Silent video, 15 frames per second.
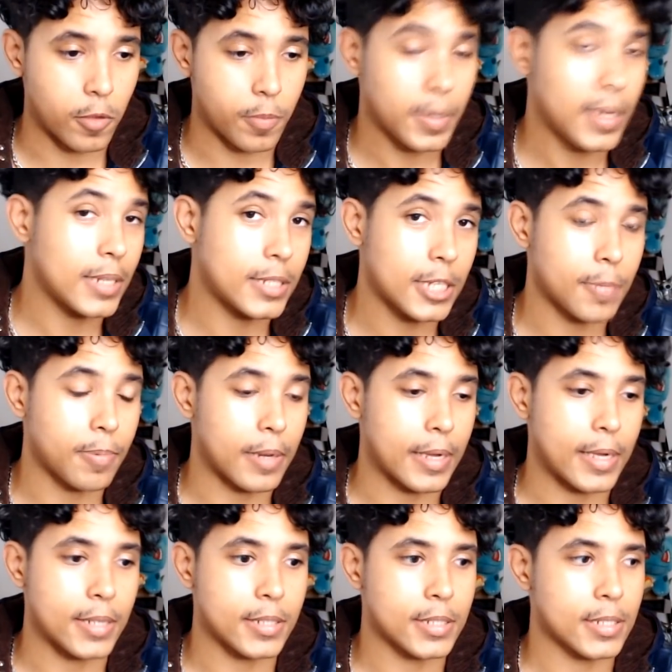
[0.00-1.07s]
for PC
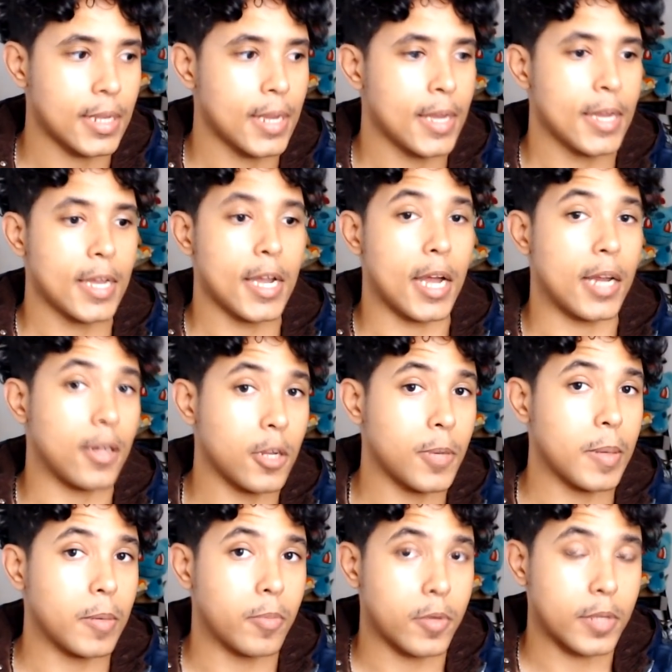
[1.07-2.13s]
players. A
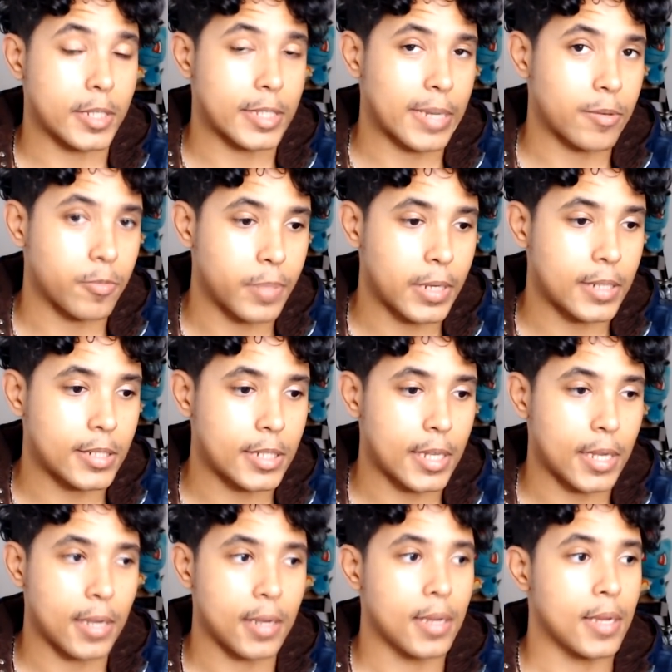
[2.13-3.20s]
lot of people bought this game on
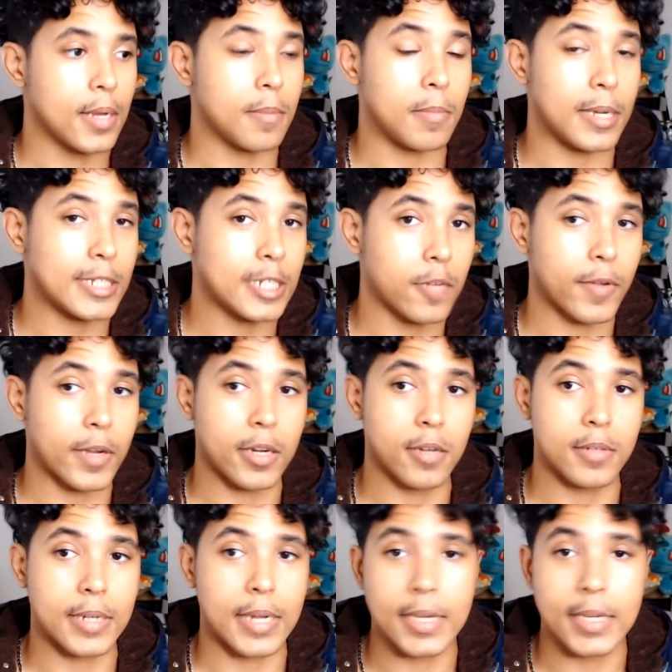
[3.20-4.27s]
PC, myself
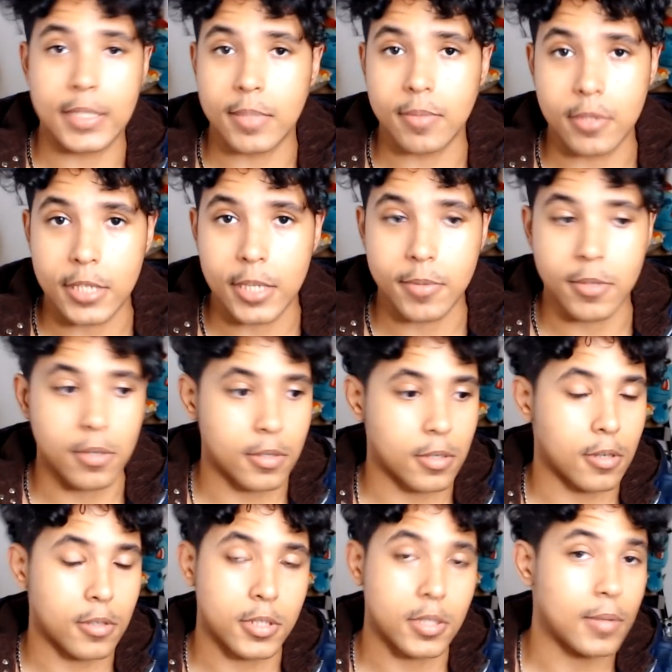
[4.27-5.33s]
included. I double dipped
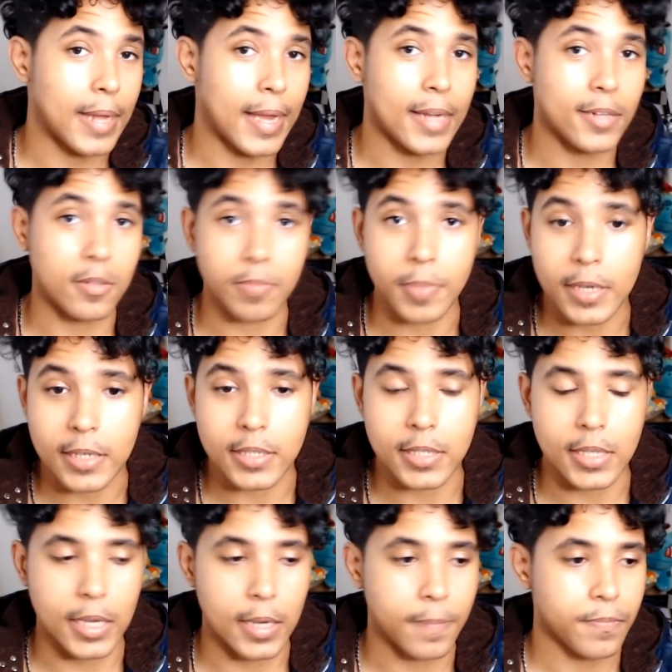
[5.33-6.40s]
on console and on
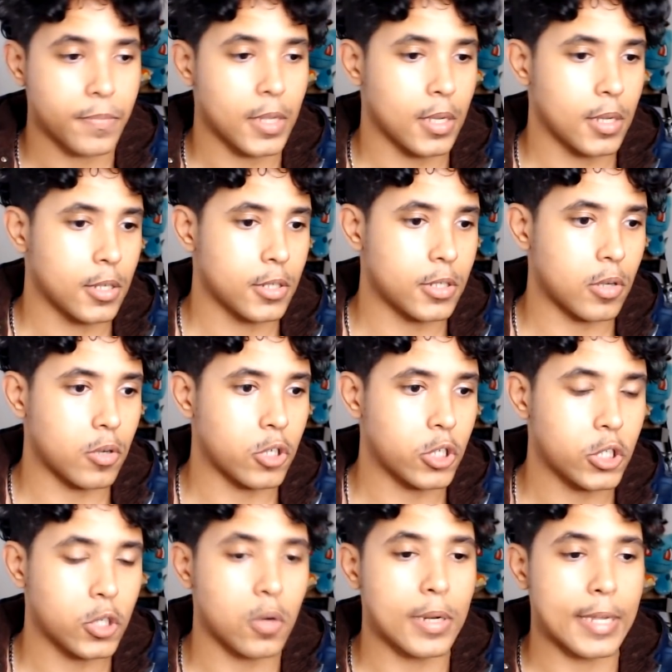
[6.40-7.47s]
PC. So
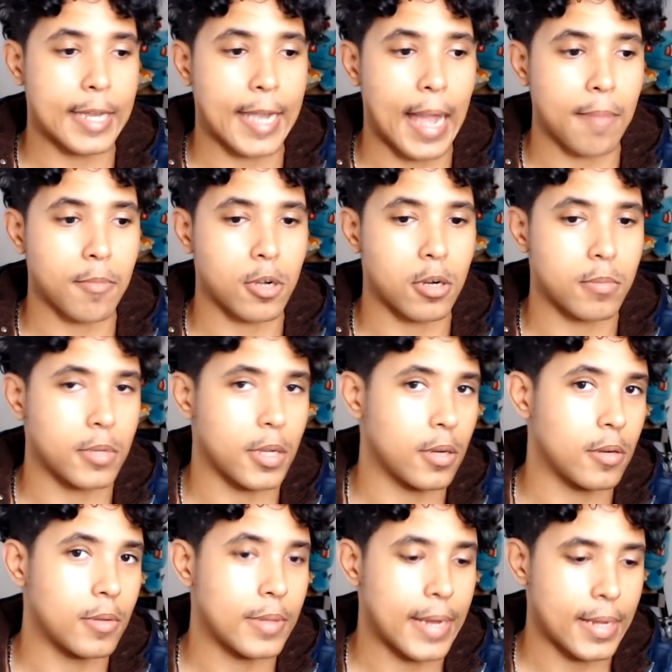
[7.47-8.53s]
surely Capcom
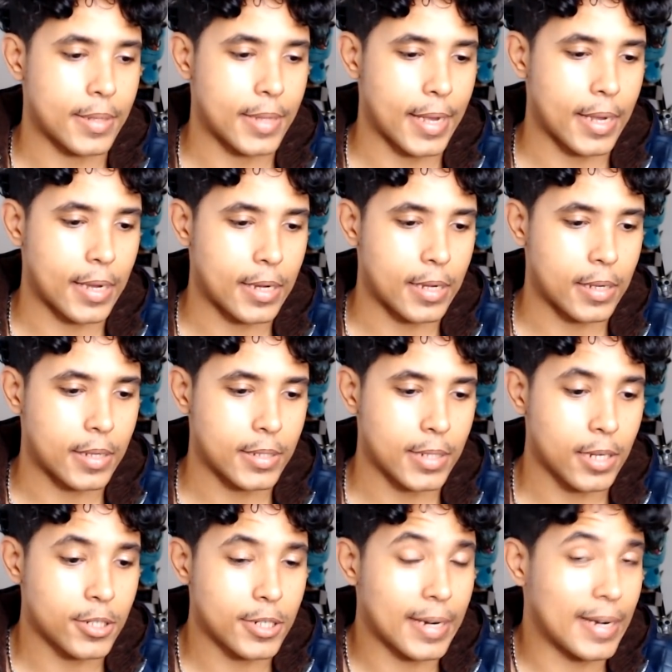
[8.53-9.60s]
know that they are
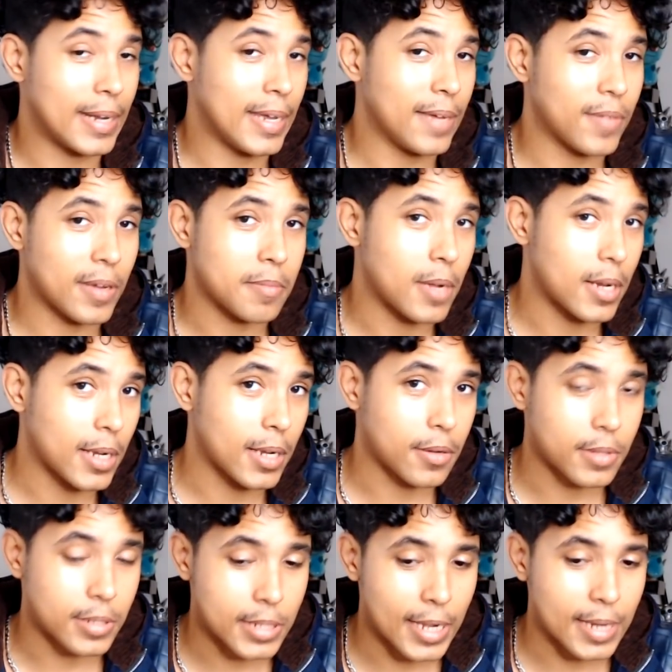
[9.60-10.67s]
essentially leaving money
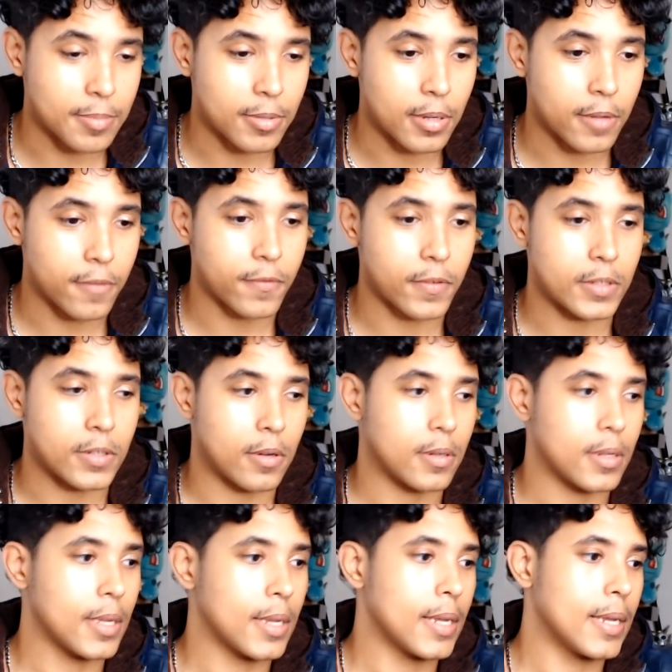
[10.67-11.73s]
on the table for
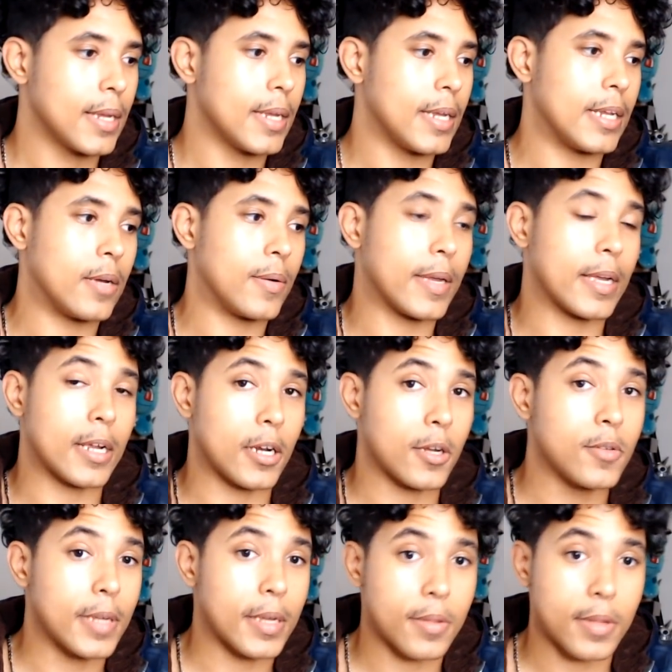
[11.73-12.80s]
not, you know,
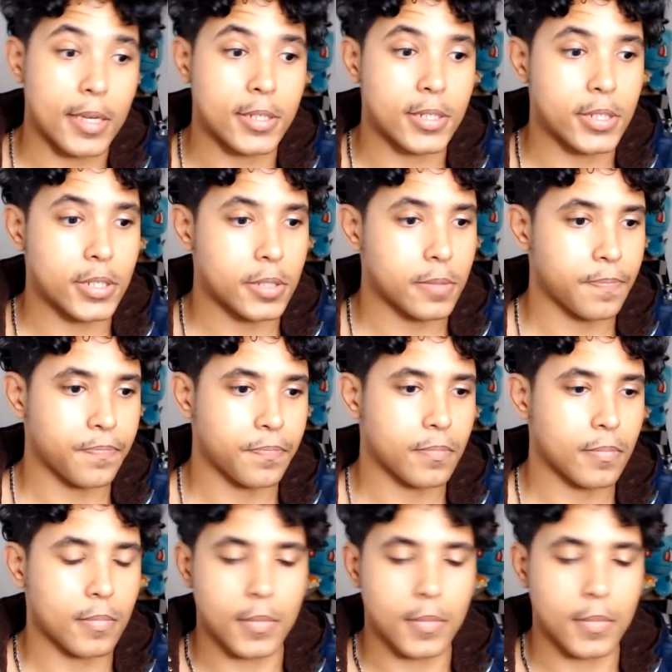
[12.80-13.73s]
including this